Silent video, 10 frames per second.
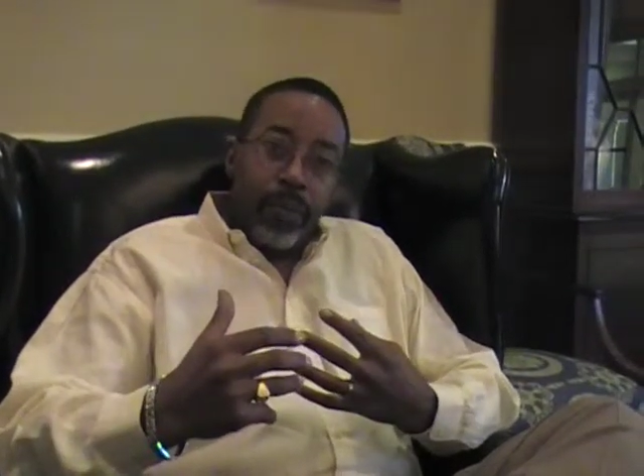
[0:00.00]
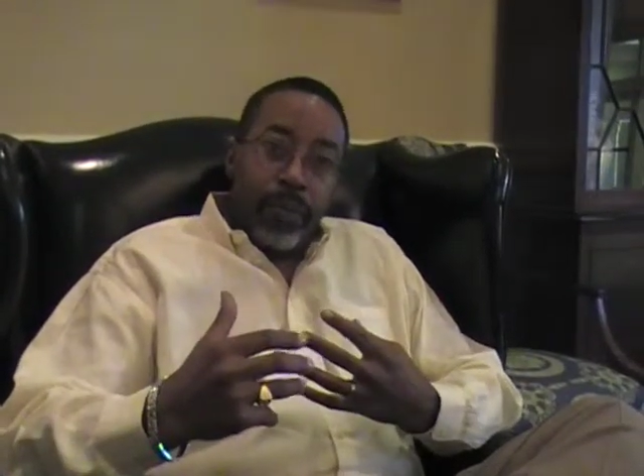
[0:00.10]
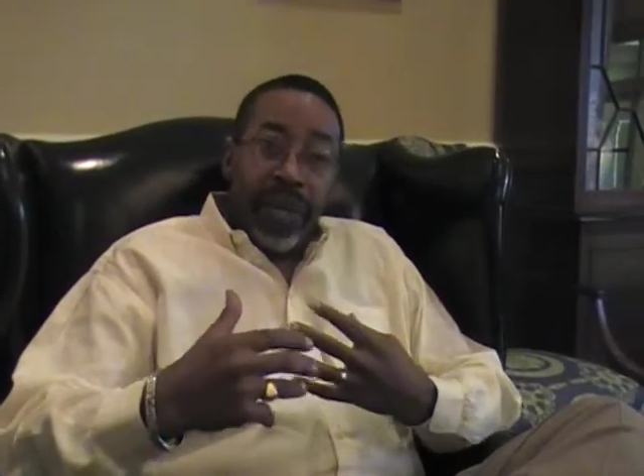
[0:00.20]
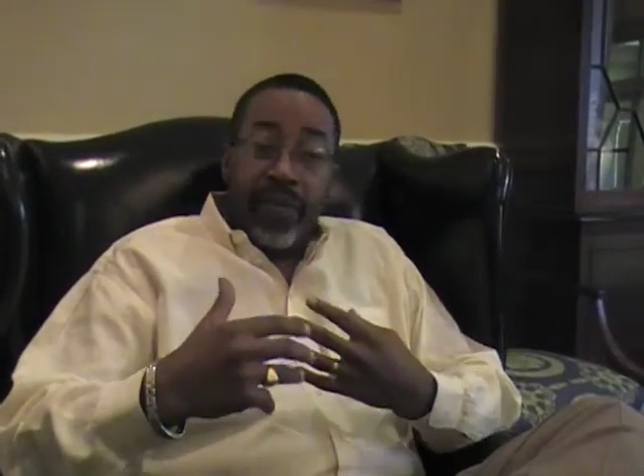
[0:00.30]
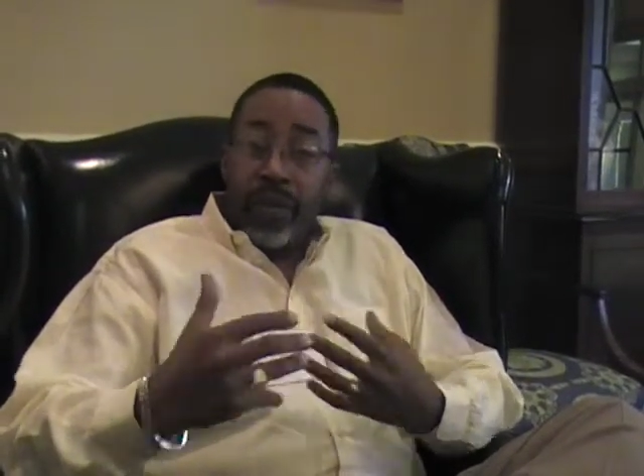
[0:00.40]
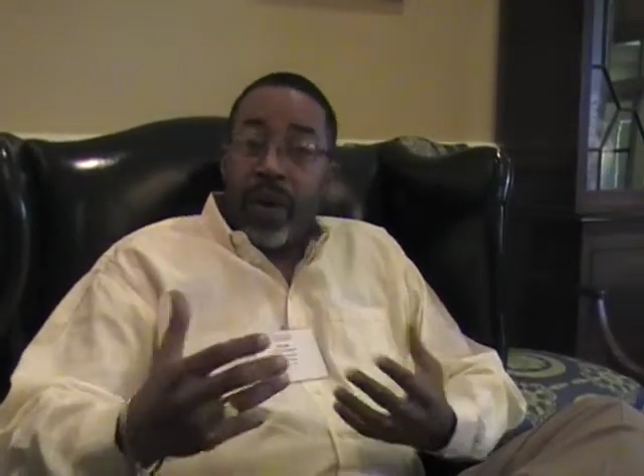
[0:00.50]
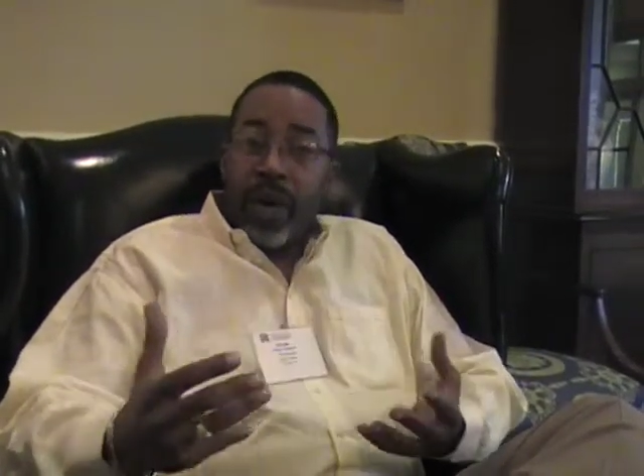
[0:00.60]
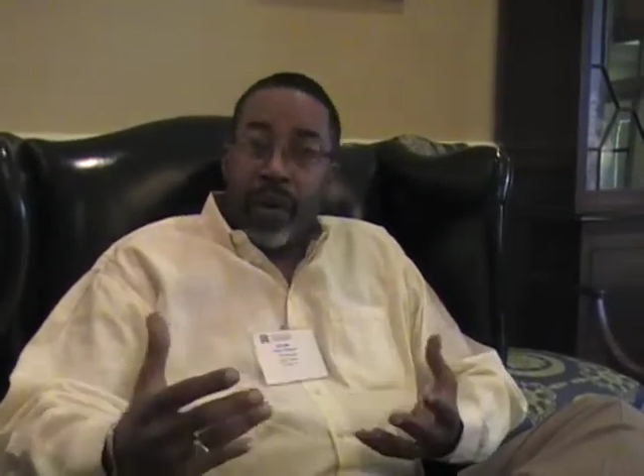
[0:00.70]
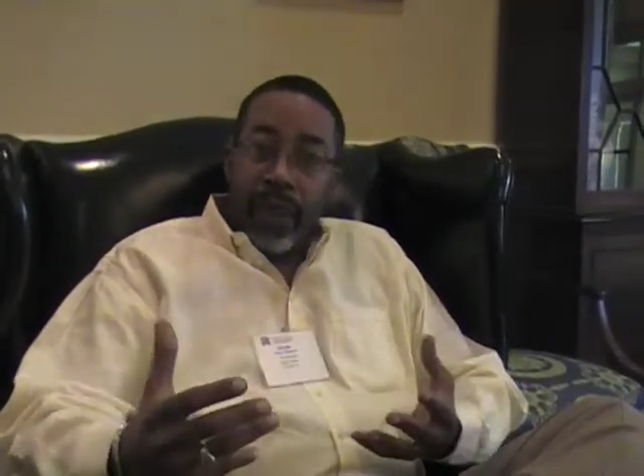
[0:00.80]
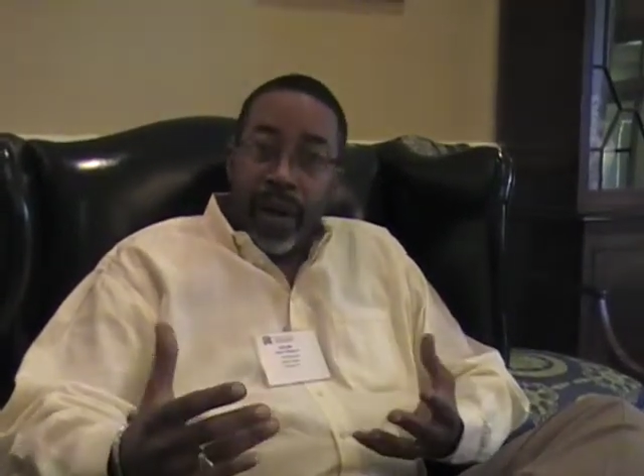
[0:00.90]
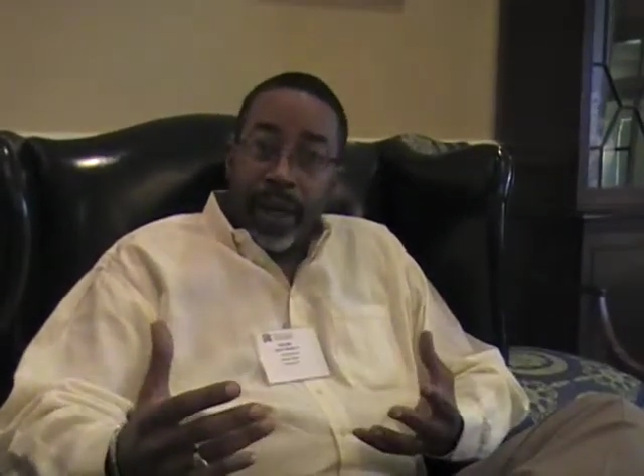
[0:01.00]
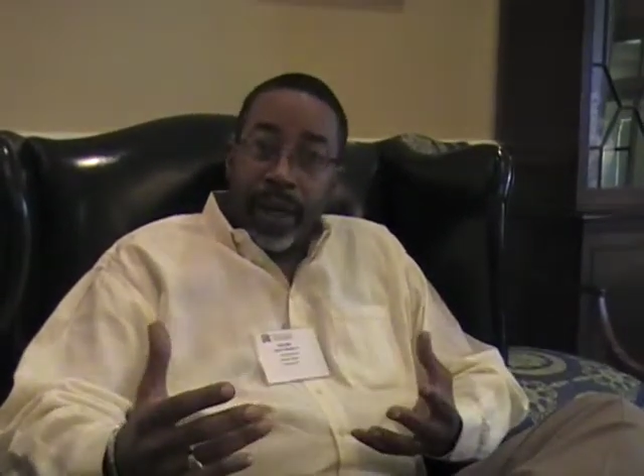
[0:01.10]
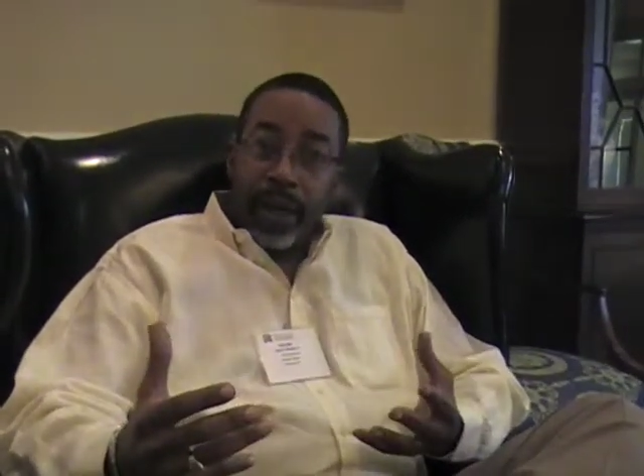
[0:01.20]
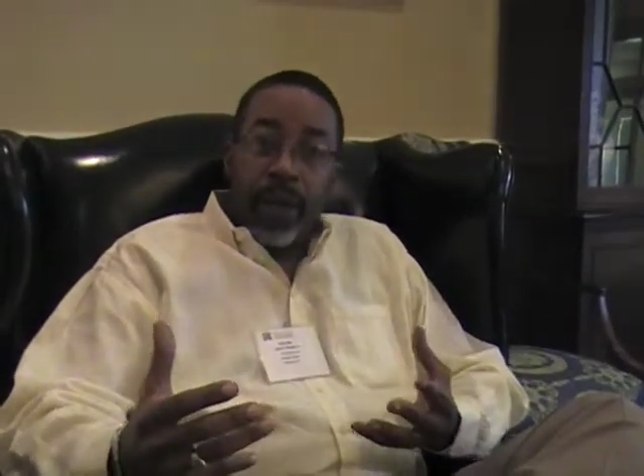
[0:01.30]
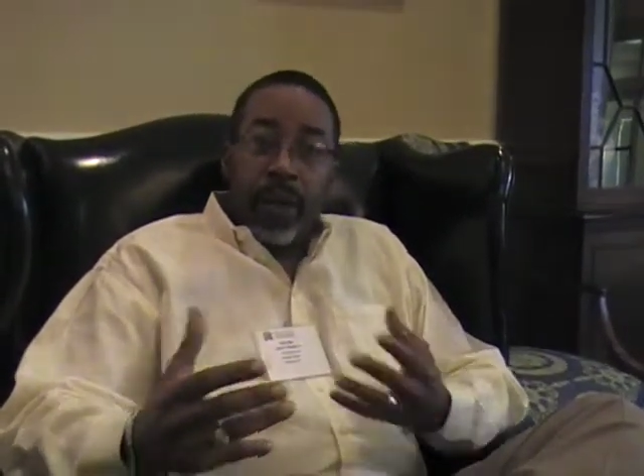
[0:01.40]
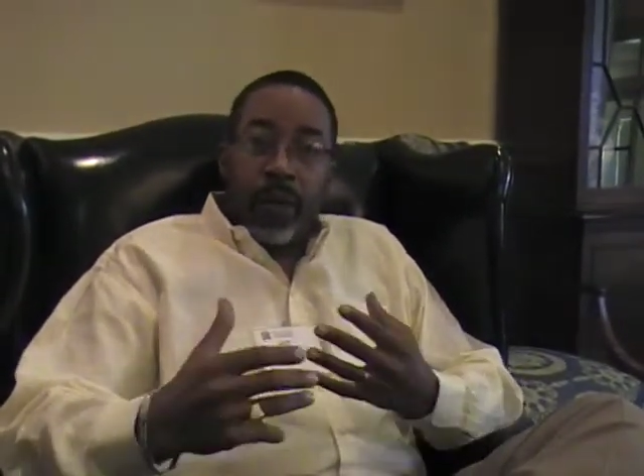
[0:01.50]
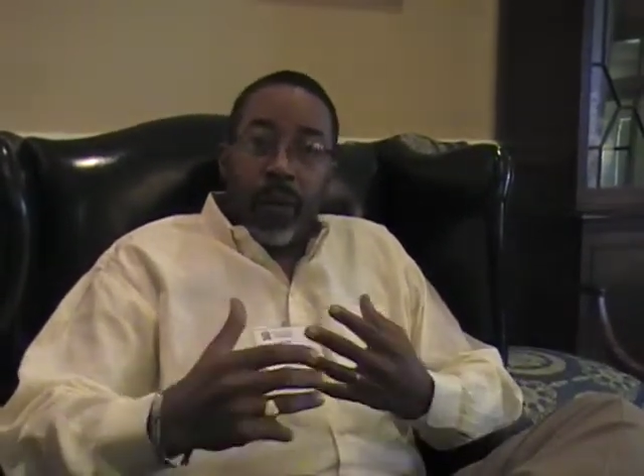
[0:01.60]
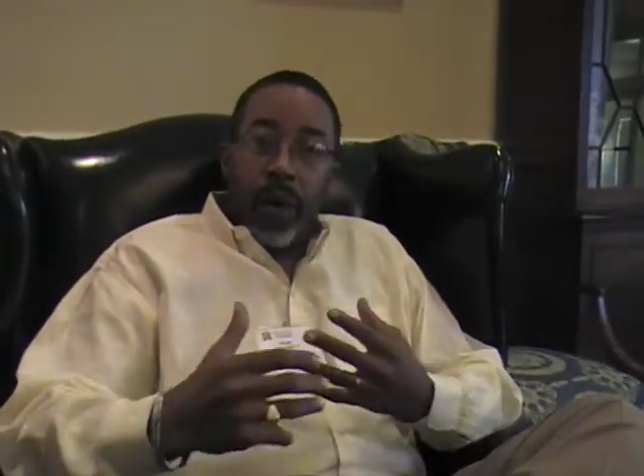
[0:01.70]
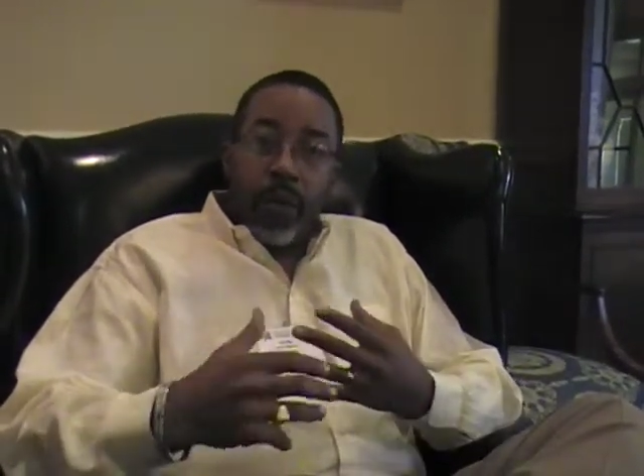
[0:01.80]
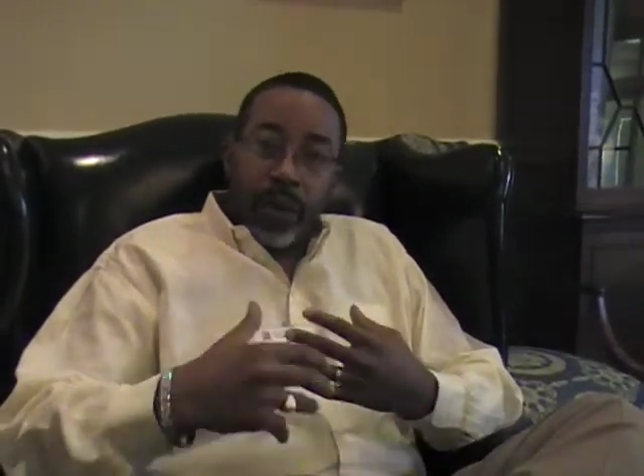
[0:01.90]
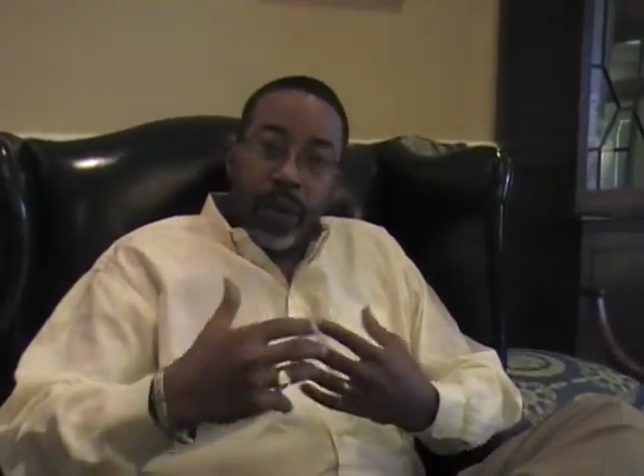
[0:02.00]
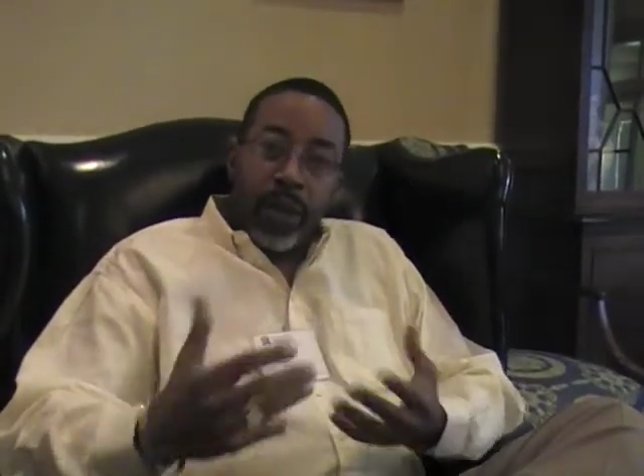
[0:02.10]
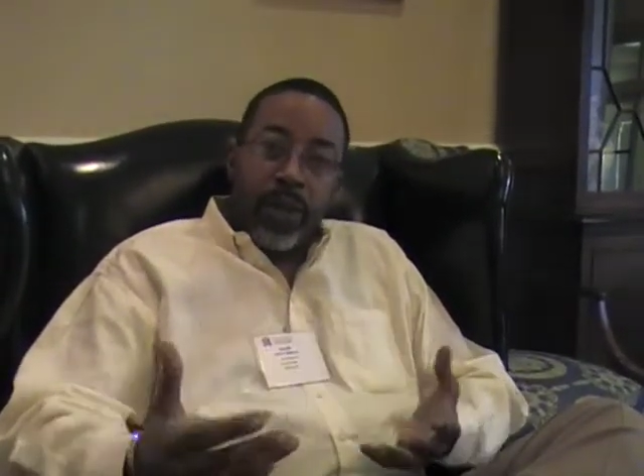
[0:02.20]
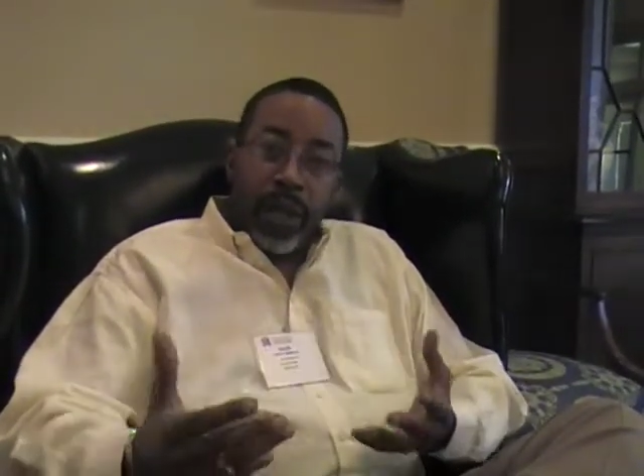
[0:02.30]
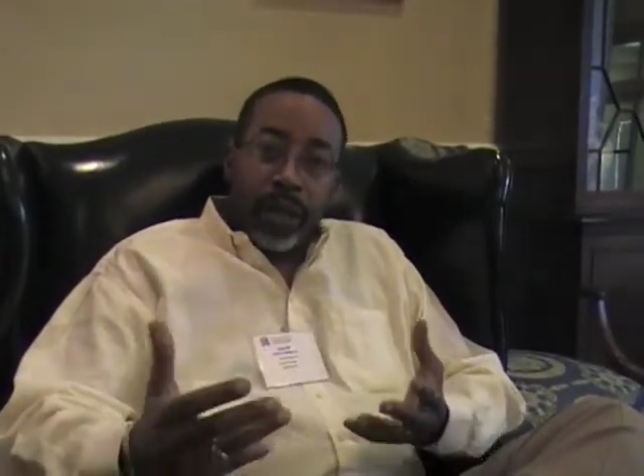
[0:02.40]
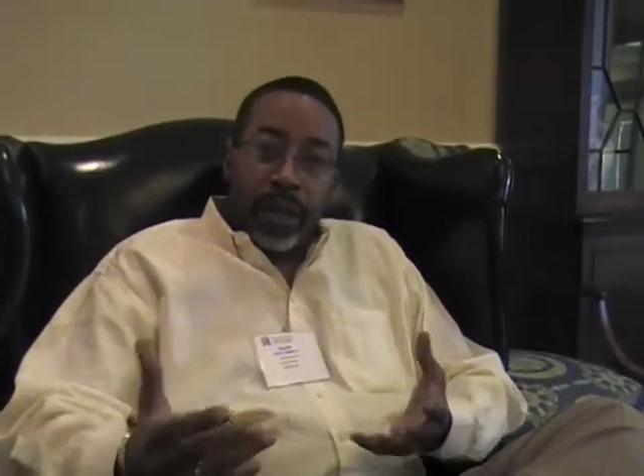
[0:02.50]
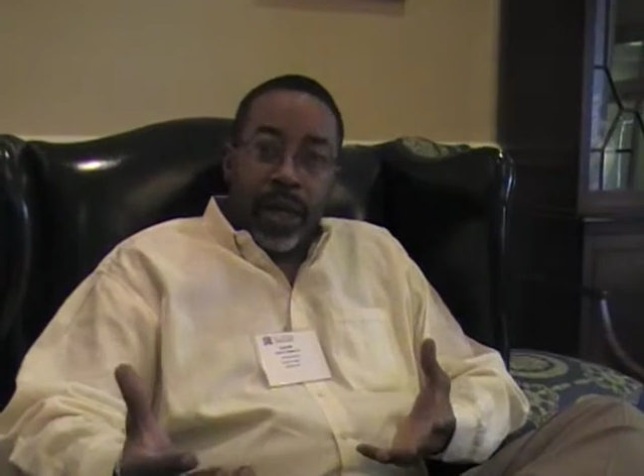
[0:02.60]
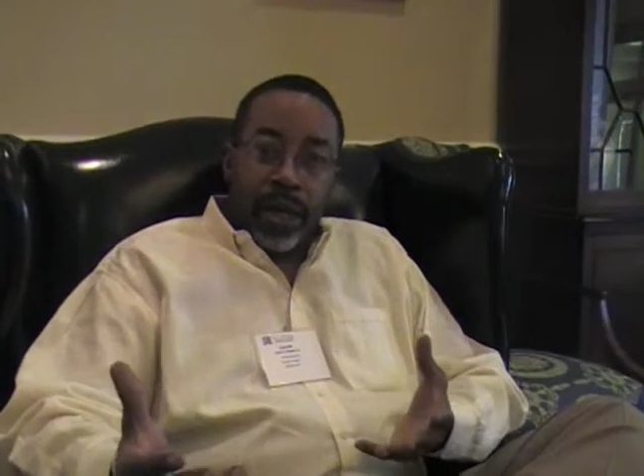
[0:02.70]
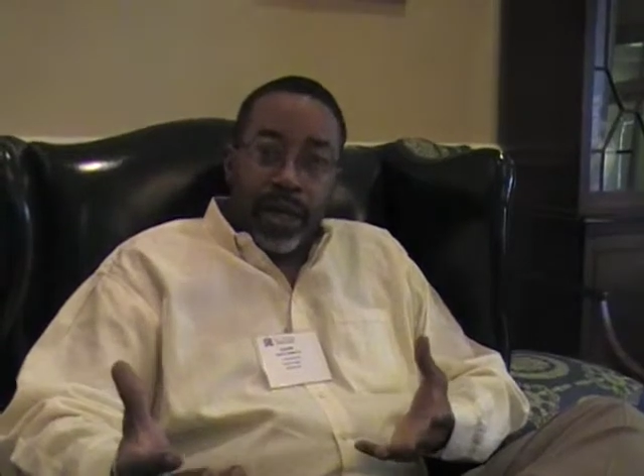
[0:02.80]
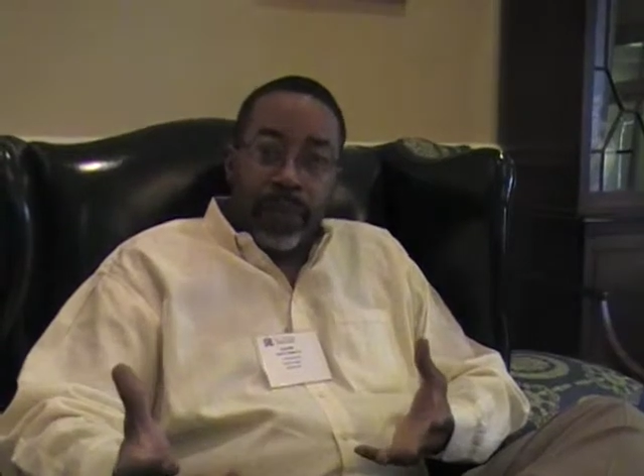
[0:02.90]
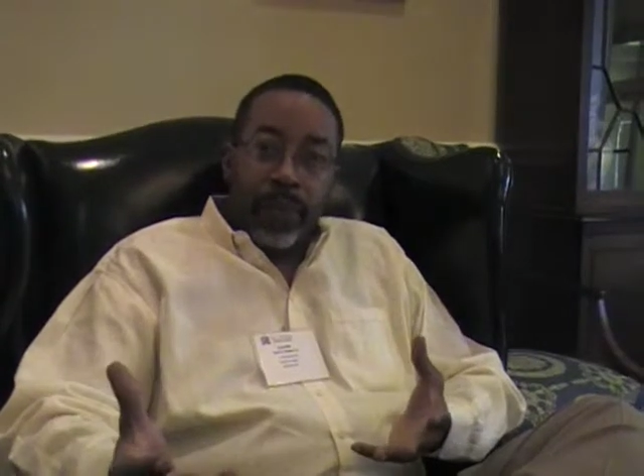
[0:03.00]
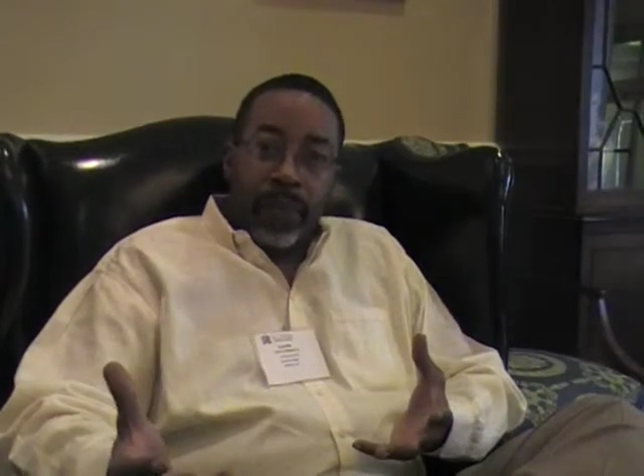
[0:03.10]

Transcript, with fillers: paid for it out of pocket. While with the William Haas Scholarship